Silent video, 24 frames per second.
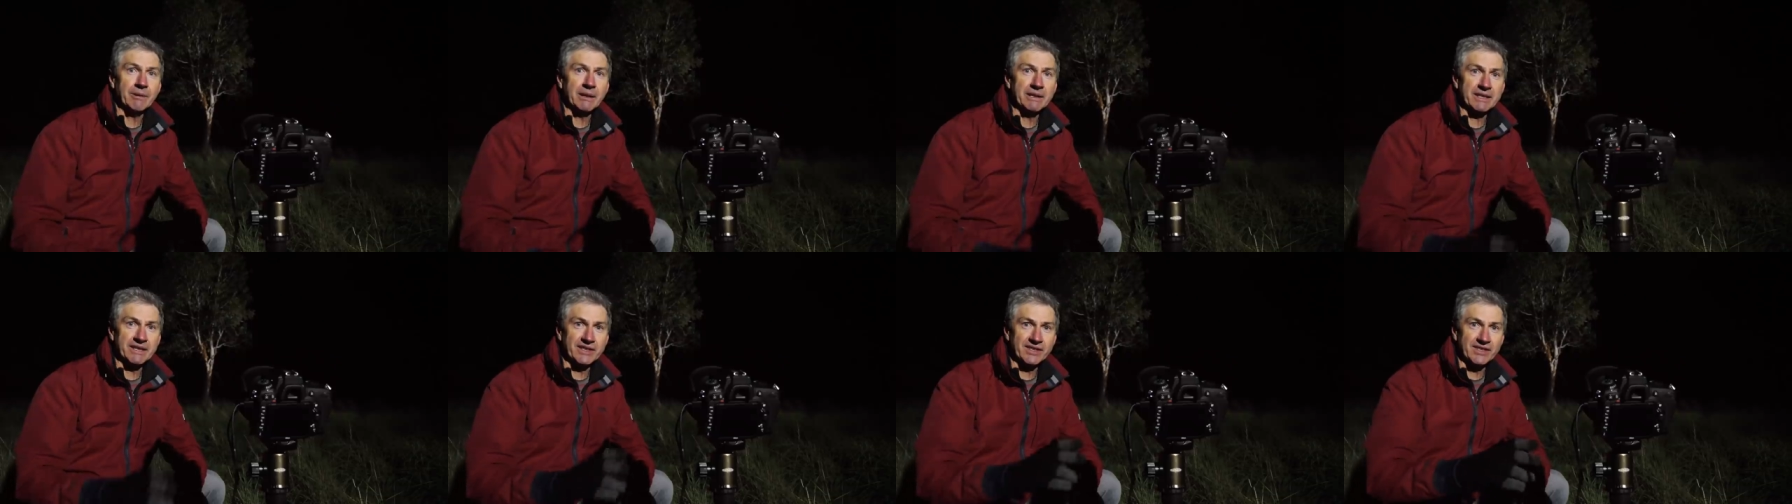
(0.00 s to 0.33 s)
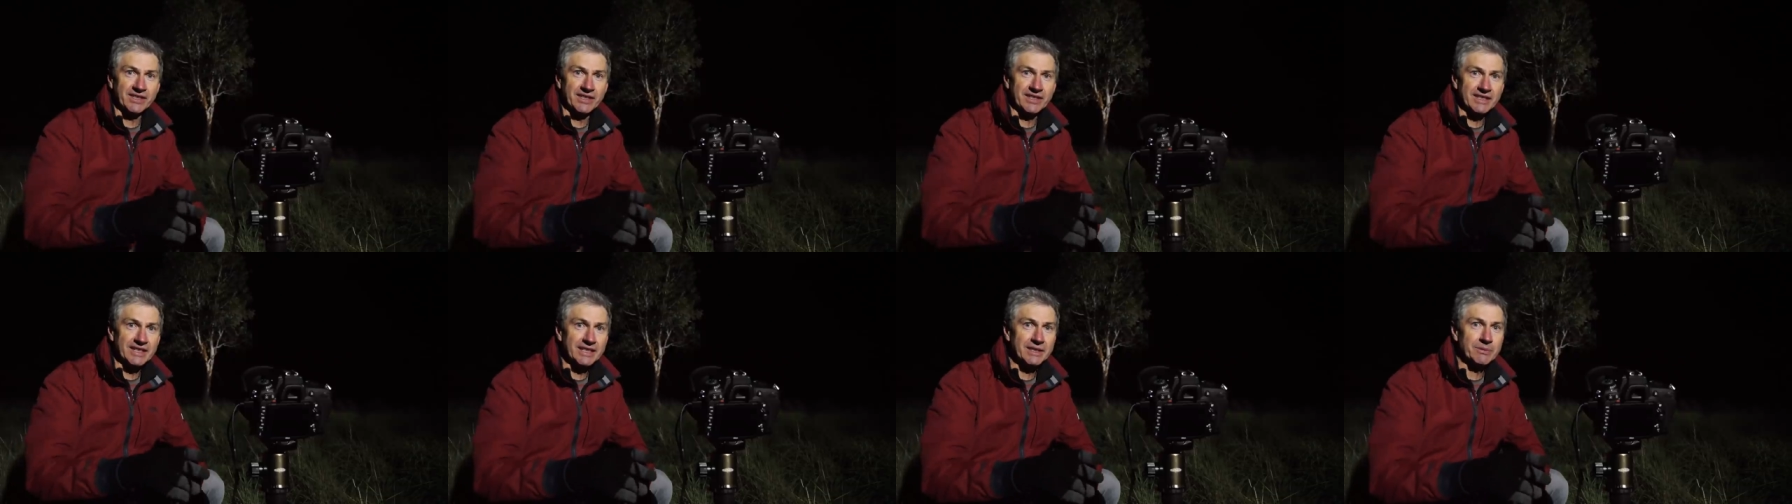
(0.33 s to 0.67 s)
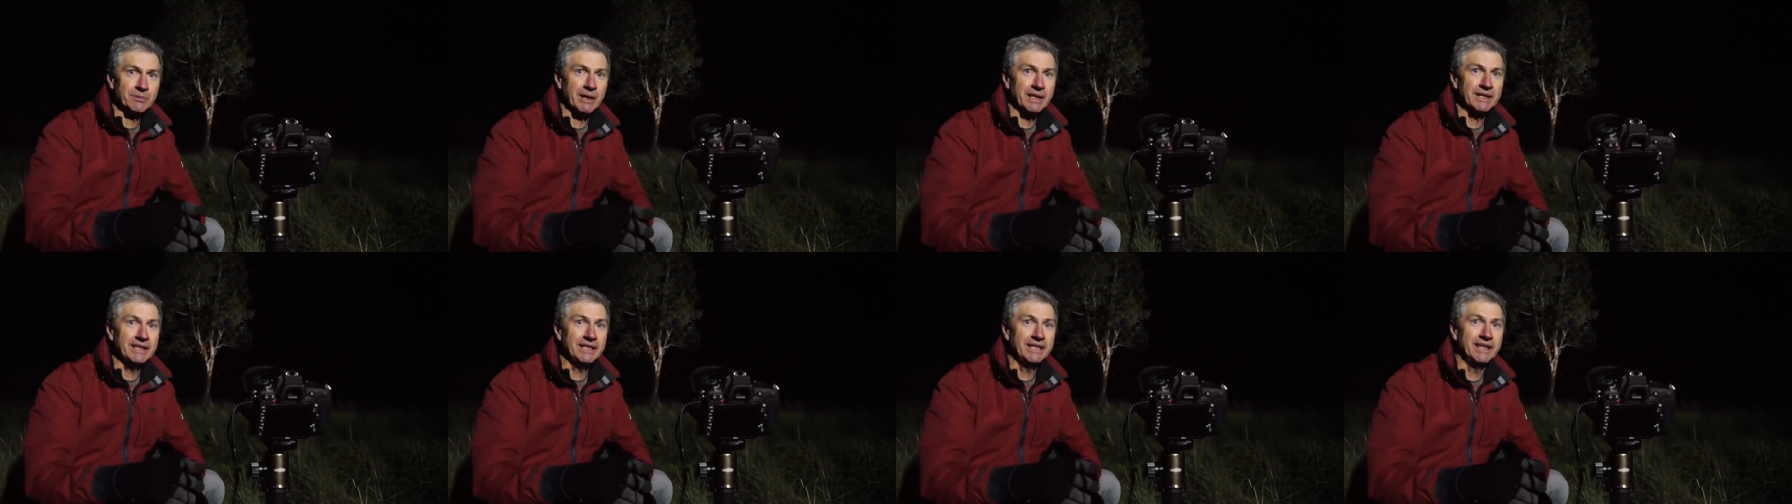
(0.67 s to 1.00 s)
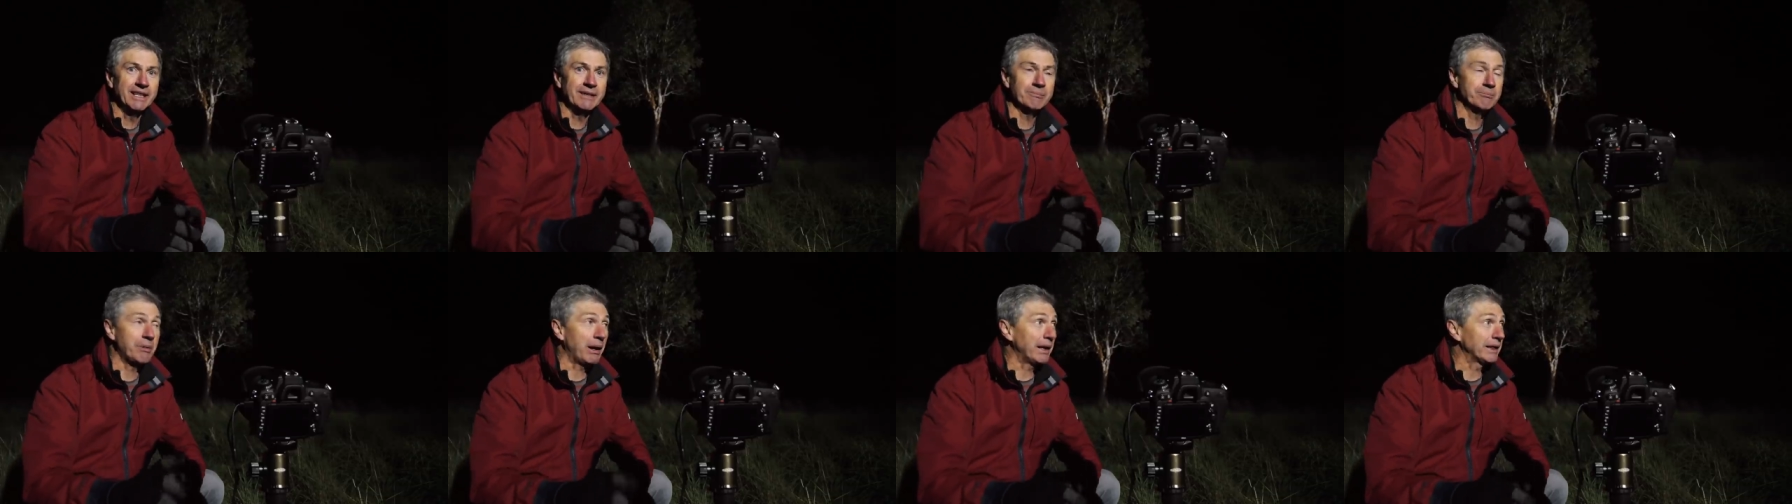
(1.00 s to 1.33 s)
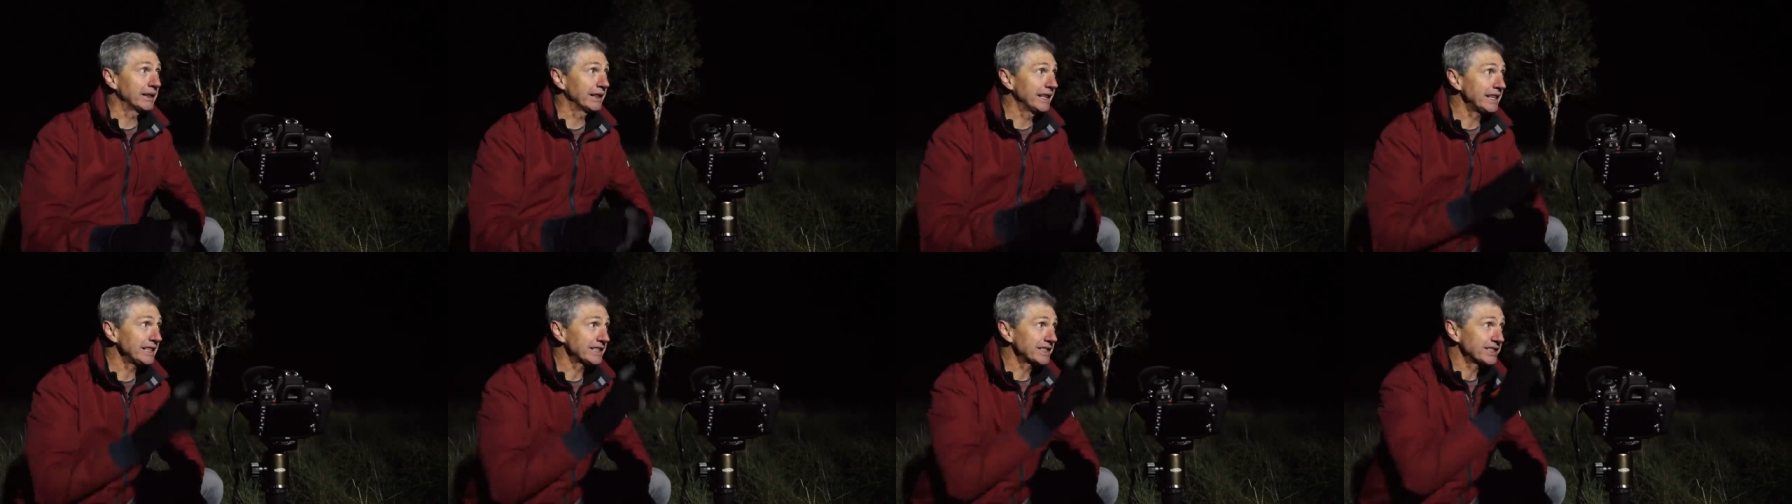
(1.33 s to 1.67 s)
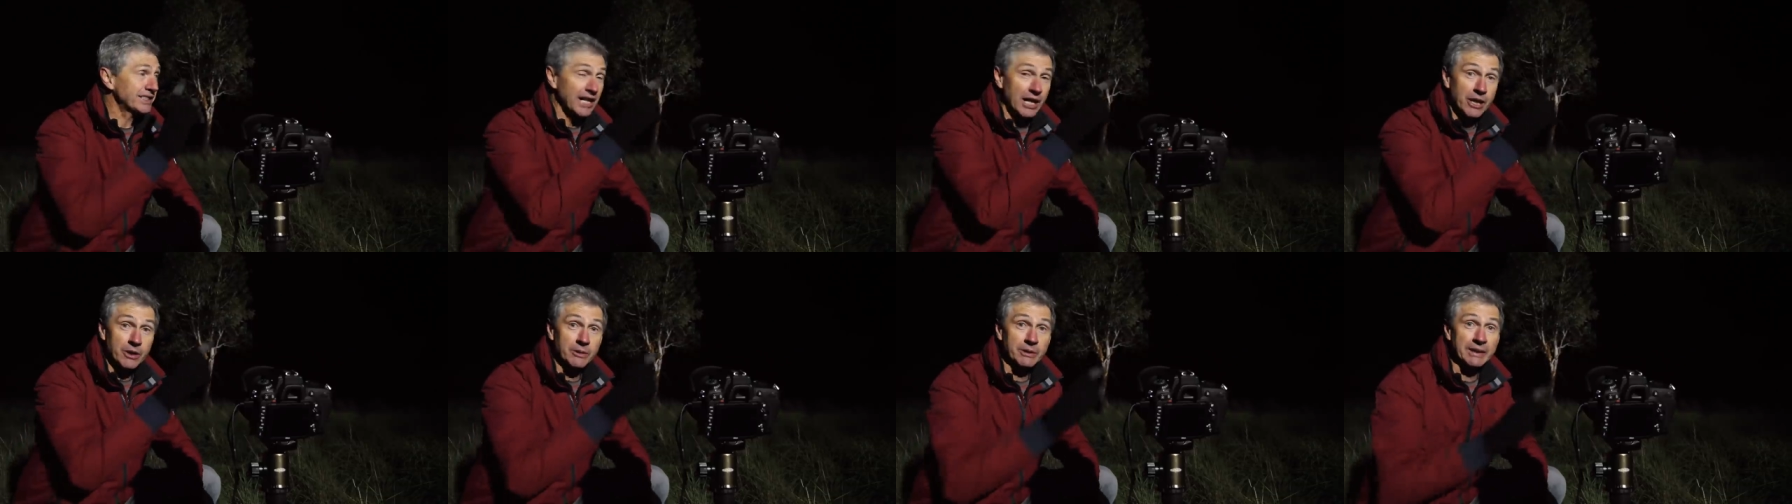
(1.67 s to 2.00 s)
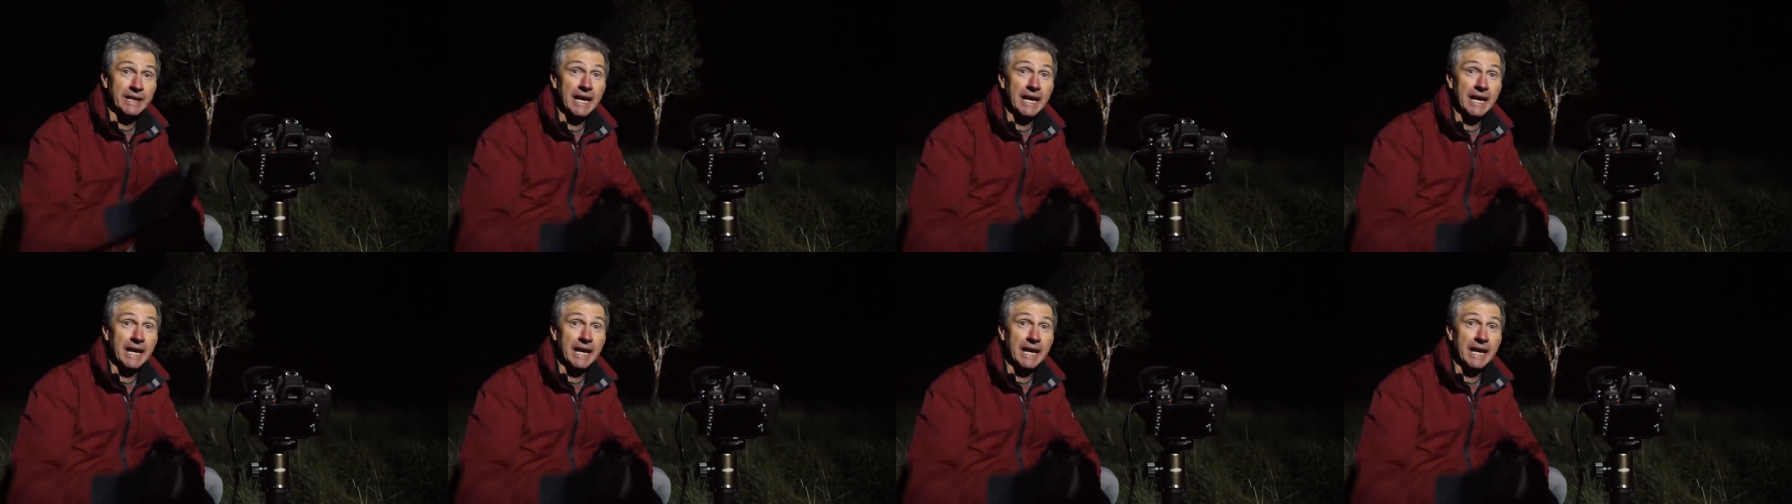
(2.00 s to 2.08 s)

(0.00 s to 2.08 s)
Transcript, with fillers: wait to see this one. But let's go